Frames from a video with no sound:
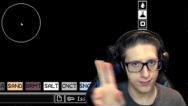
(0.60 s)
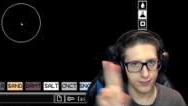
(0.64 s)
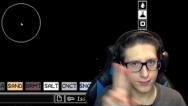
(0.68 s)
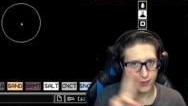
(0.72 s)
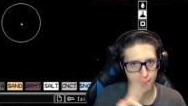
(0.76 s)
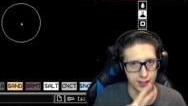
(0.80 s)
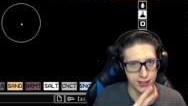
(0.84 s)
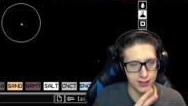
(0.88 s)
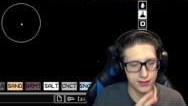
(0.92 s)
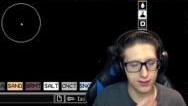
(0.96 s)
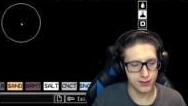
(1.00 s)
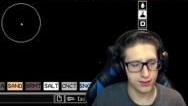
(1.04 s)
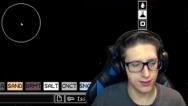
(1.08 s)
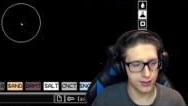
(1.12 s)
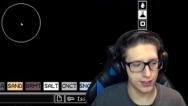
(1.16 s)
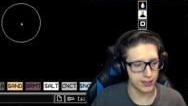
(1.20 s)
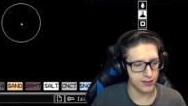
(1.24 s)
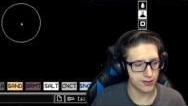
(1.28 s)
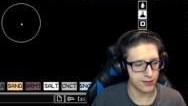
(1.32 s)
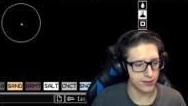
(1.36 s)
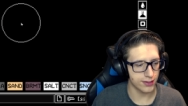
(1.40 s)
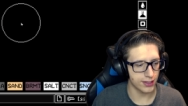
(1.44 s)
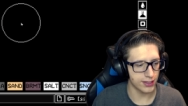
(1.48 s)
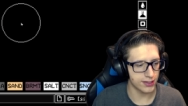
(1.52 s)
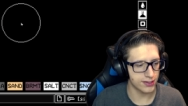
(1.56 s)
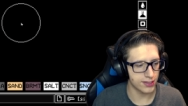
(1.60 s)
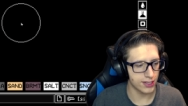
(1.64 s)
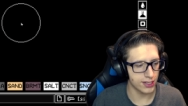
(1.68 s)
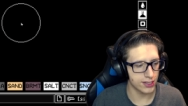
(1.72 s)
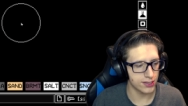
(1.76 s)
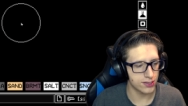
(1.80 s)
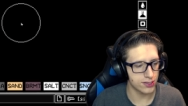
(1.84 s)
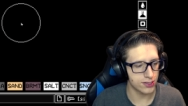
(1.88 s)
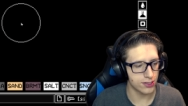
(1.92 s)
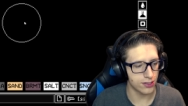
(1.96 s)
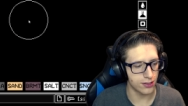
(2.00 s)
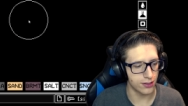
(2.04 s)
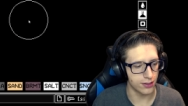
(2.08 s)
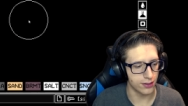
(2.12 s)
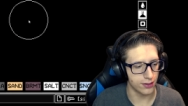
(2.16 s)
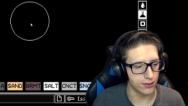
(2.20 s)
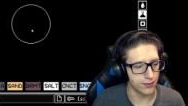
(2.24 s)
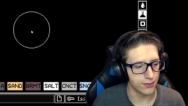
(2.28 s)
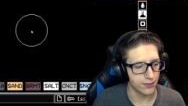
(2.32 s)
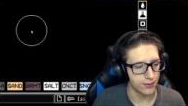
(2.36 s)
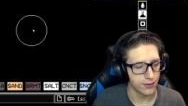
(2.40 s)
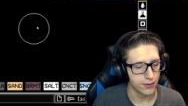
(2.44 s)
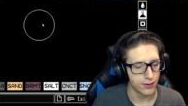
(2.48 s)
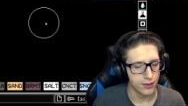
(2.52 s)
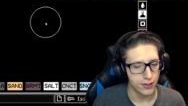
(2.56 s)
Let's get started.
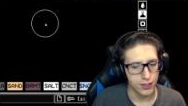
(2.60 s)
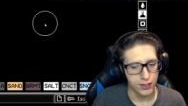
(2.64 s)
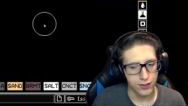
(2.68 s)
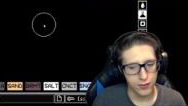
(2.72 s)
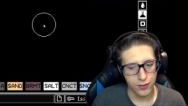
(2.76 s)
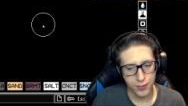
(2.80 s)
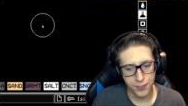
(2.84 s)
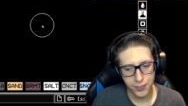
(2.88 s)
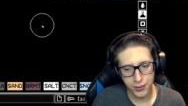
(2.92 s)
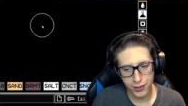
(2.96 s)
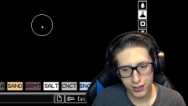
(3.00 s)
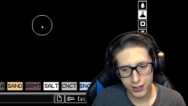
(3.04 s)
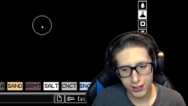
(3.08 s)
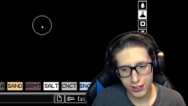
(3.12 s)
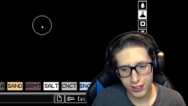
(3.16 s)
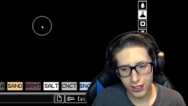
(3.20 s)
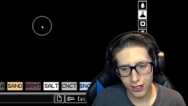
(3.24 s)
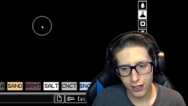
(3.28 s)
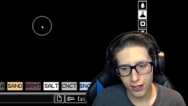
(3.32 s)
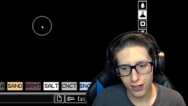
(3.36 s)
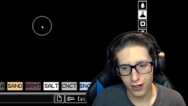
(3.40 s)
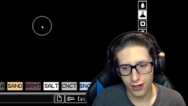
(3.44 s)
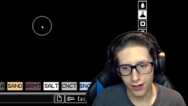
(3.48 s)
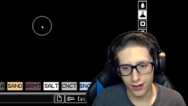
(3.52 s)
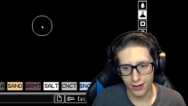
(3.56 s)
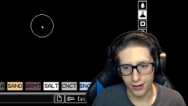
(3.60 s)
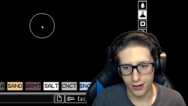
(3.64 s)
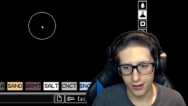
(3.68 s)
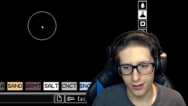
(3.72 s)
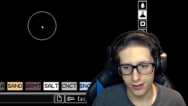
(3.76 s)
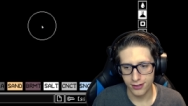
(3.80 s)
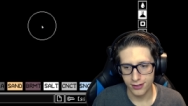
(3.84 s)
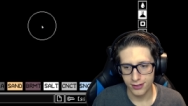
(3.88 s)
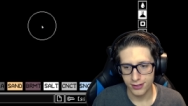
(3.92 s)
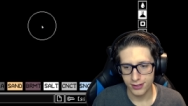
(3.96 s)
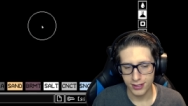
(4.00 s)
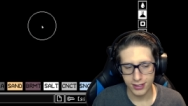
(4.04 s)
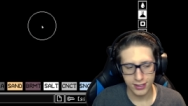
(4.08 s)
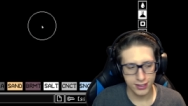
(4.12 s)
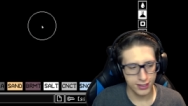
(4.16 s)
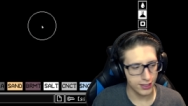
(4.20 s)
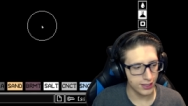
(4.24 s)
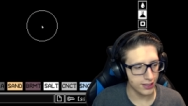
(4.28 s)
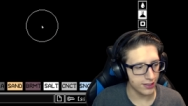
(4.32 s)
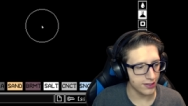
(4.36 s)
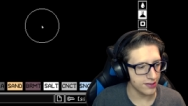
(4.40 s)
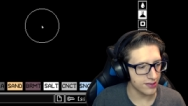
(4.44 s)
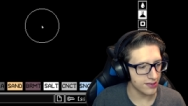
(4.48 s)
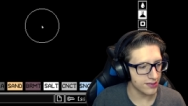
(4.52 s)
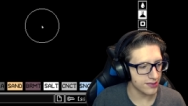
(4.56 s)
We'll build a car. That
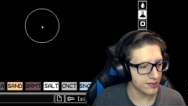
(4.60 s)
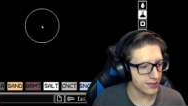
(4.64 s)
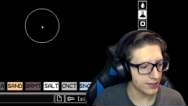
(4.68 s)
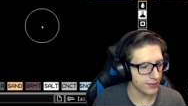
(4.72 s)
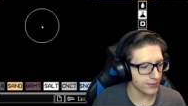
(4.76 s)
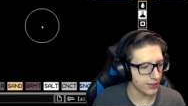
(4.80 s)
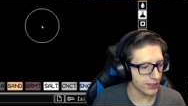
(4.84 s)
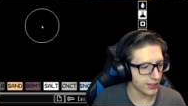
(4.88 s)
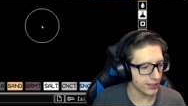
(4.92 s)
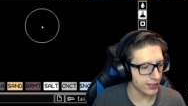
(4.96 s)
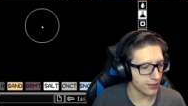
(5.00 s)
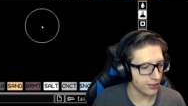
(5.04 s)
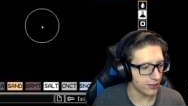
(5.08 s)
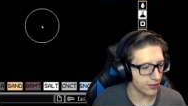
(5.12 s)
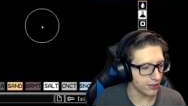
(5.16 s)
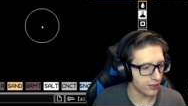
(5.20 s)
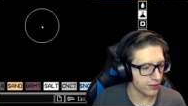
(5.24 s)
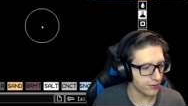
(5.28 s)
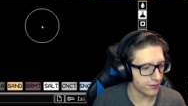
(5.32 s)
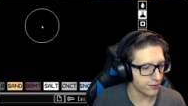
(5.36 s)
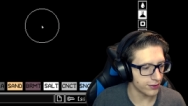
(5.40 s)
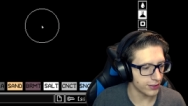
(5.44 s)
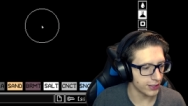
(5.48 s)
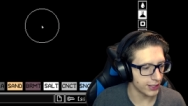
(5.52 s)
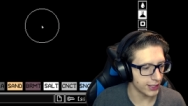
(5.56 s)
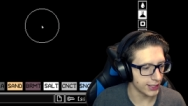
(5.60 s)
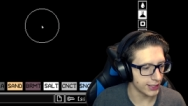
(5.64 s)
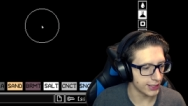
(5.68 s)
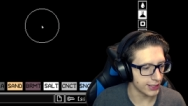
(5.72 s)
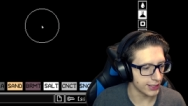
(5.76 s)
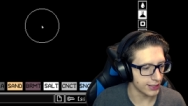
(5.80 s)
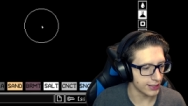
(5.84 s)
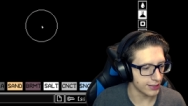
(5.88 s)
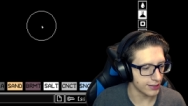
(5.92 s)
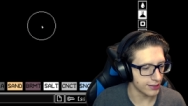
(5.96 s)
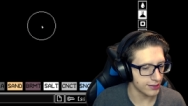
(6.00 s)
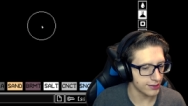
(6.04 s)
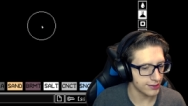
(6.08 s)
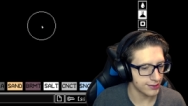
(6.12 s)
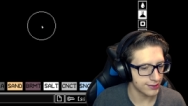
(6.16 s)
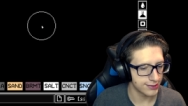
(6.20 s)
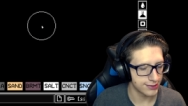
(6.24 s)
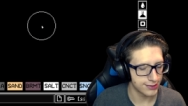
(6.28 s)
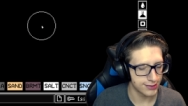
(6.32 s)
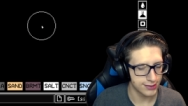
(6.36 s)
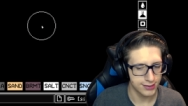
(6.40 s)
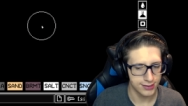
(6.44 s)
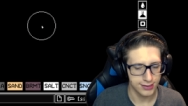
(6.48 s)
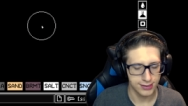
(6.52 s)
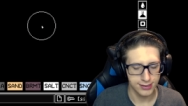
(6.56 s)
doesn't seem like an awful idea.
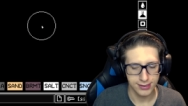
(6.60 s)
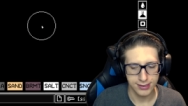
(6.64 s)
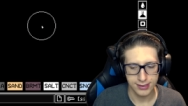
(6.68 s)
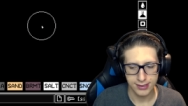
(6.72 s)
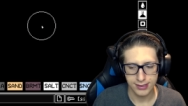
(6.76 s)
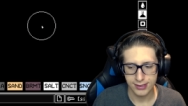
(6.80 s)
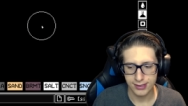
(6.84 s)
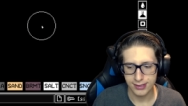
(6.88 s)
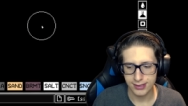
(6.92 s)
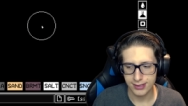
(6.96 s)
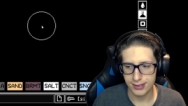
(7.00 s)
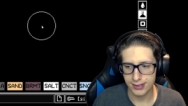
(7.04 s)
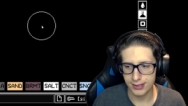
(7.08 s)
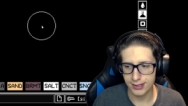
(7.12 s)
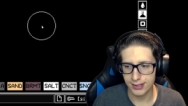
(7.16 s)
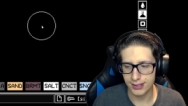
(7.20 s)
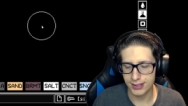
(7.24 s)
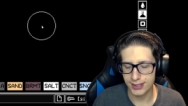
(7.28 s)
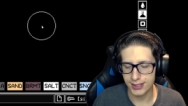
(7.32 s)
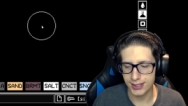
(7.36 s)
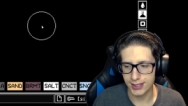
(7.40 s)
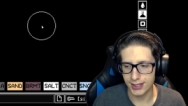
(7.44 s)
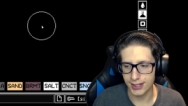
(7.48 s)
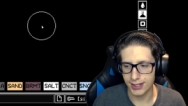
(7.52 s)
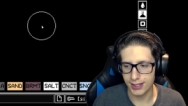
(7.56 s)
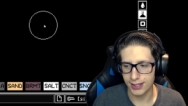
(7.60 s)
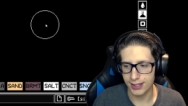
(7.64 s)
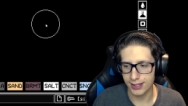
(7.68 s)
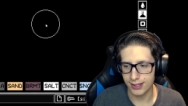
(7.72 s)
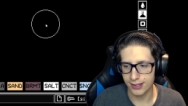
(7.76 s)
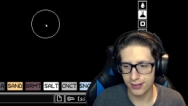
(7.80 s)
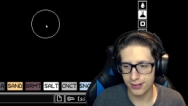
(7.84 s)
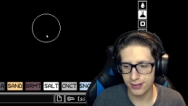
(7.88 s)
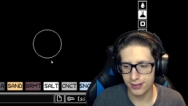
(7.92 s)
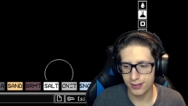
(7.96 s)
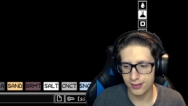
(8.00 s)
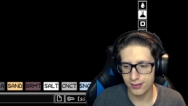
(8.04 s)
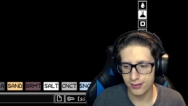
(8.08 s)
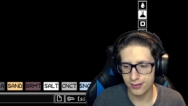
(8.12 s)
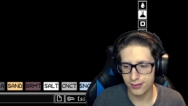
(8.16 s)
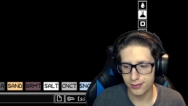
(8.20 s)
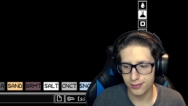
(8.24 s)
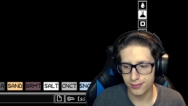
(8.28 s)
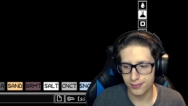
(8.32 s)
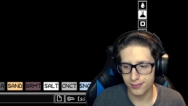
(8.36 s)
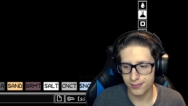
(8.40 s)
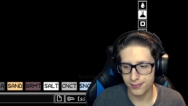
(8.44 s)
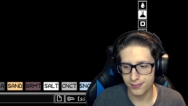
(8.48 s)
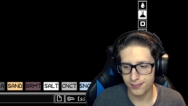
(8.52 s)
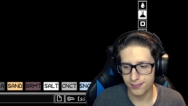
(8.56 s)
Alright, how do you
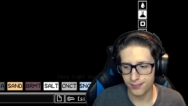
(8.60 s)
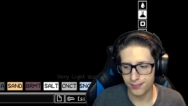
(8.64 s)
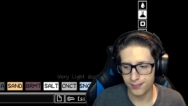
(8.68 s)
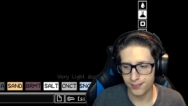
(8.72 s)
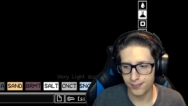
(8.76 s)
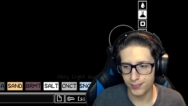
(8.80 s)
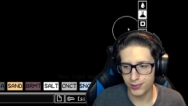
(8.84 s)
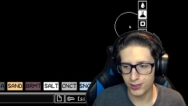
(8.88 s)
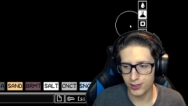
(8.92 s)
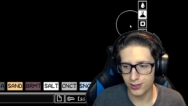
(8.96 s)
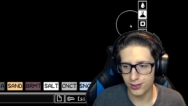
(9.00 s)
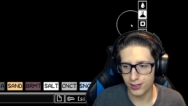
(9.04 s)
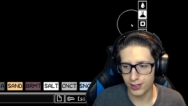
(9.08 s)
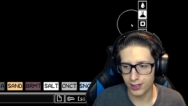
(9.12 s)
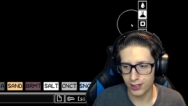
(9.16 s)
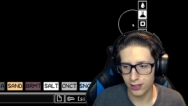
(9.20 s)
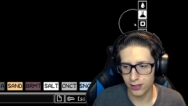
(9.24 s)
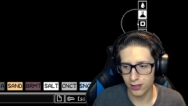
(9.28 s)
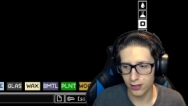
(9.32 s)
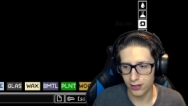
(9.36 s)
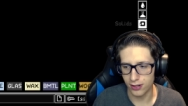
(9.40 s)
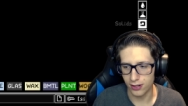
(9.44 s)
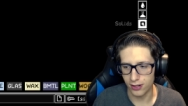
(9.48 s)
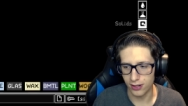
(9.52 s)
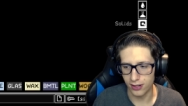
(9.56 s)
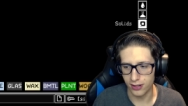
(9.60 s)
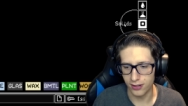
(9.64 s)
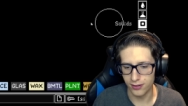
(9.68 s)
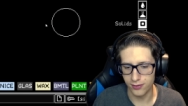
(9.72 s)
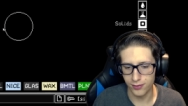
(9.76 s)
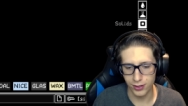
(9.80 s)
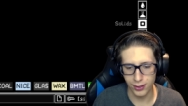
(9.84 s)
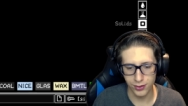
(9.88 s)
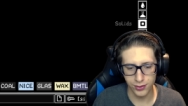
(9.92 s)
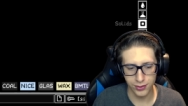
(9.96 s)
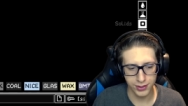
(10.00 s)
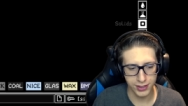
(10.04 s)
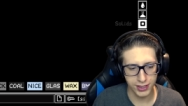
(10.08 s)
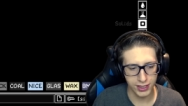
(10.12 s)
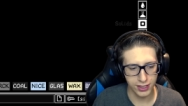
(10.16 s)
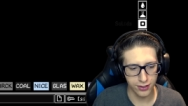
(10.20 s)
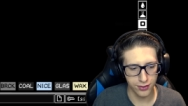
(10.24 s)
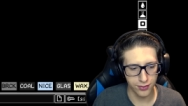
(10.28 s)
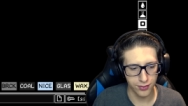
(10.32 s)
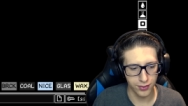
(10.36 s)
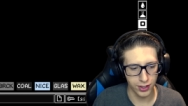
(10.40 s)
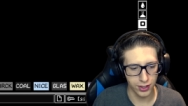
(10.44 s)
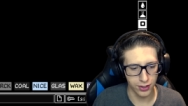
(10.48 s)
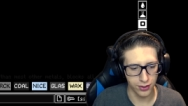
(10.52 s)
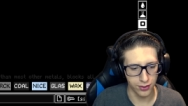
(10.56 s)
build a car? Well, we'll need a
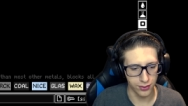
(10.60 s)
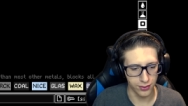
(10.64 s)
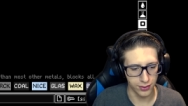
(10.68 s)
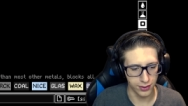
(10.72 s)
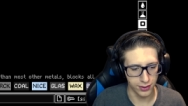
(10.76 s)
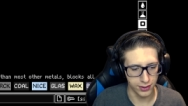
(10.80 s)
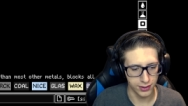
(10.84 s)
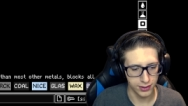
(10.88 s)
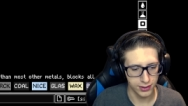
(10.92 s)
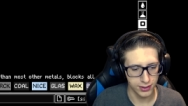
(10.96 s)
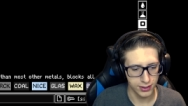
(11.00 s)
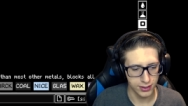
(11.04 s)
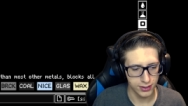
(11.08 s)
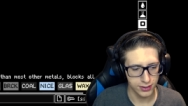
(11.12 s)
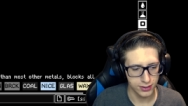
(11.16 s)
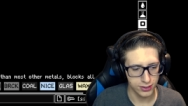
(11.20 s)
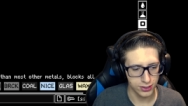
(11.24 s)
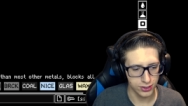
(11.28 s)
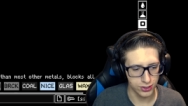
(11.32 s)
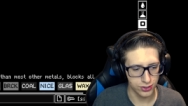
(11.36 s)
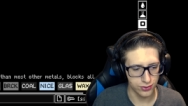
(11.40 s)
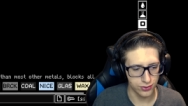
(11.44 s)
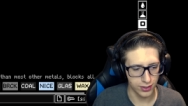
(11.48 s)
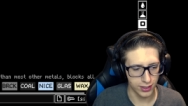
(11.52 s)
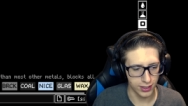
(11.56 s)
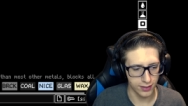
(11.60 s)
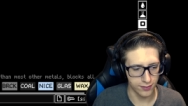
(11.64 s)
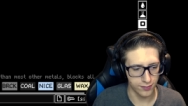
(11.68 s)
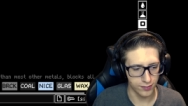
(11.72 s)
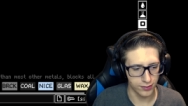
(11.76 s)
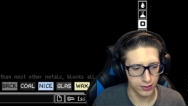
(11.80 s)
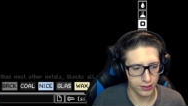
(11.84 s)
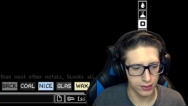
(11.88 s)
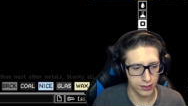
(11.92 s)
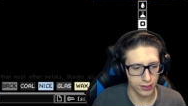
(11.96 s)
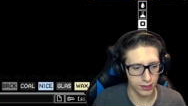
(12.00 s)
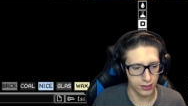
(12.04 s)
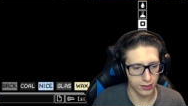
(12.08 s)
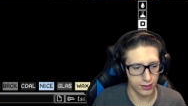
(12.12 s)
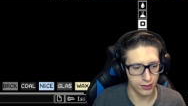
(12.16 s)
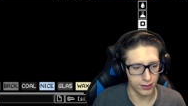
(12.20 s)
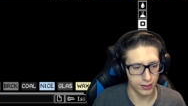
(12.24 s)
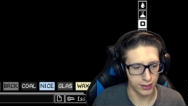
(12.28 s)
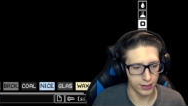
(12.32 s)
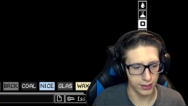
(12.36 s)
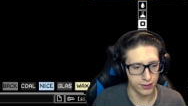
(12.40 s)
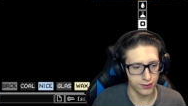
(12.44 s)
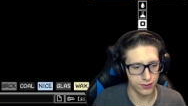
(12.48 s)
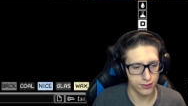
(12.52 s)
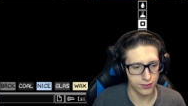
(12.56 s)
road to drive the car
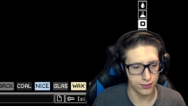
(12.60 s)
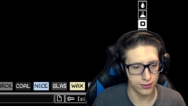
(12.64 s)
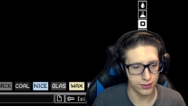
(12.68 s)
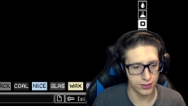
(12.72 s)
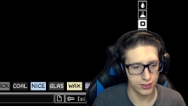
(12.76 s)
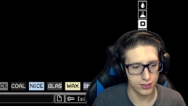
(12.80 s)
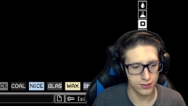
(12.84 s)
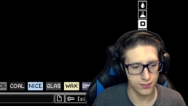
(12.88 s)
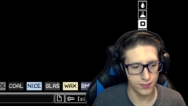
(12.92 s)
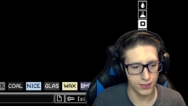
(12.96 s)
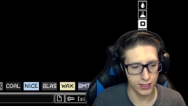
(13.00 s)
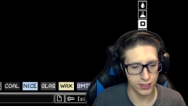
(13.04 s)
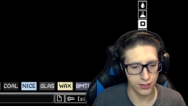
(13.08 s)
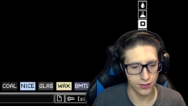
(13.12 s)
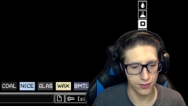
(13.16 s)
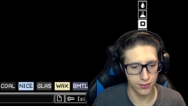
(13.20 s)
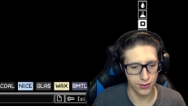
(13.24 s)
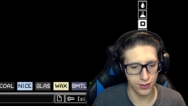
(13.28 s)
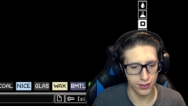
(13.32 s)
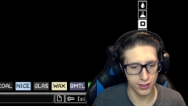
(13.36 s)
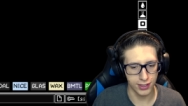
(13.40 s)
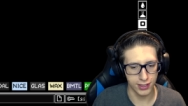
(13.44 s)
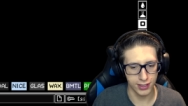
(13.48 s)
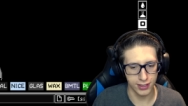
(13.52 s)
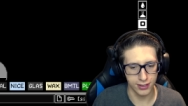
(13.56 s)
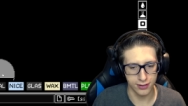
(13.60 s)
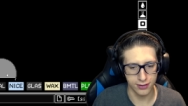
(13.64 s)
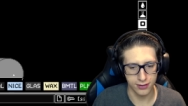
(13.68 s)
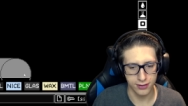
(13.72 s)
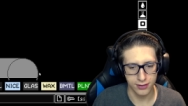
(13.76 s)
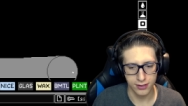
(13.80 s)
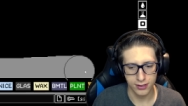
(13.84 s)
on, so we'll just make a road out of